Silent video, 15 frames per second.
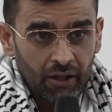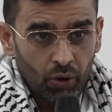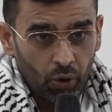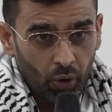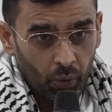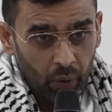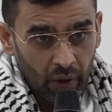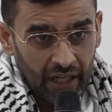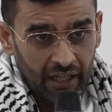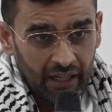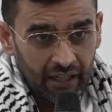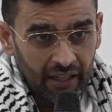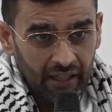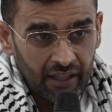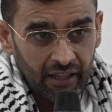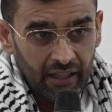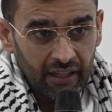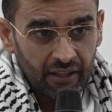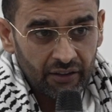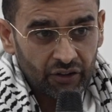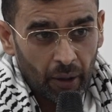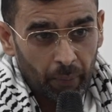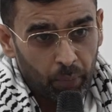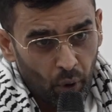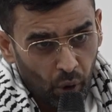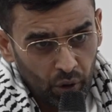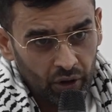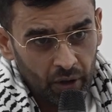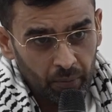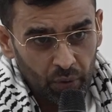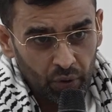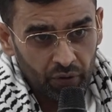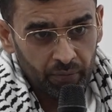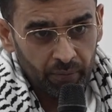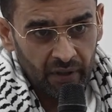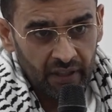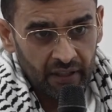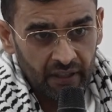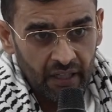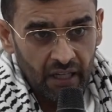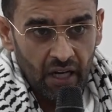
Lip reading: who will support the movement